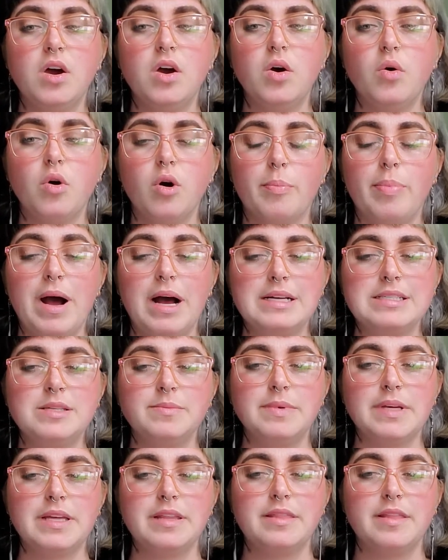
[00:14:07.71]
or
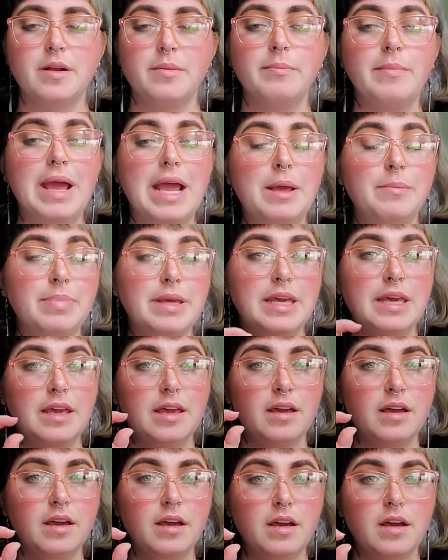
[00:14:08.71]
possibly there may
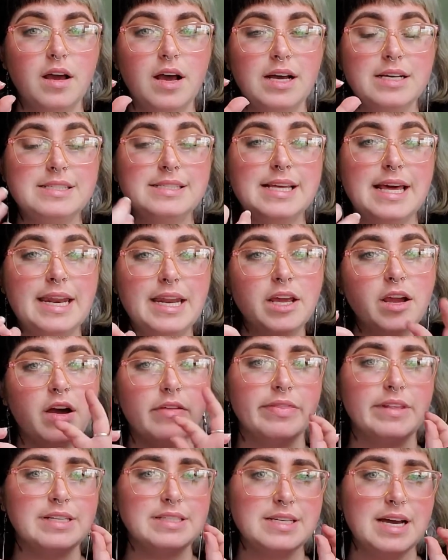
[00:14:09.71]
be a setting on
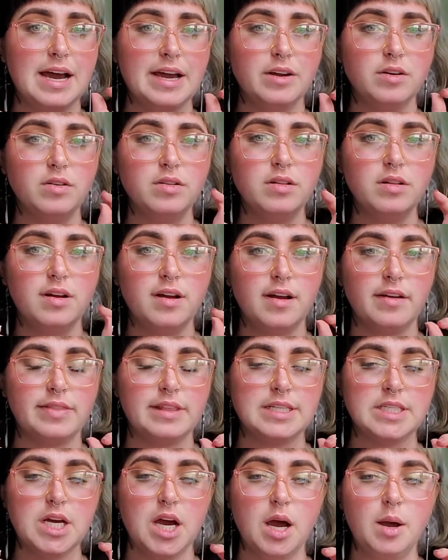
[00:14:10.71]
the dial at the
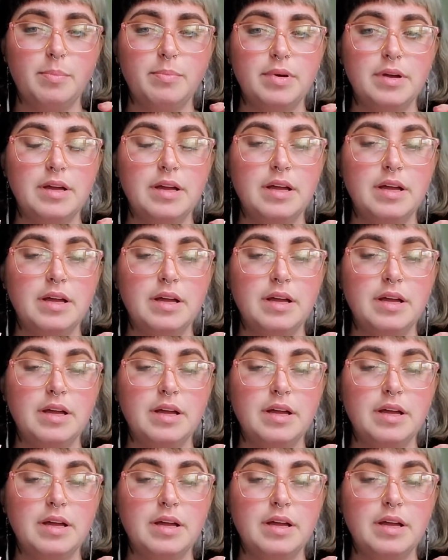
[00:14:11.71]
top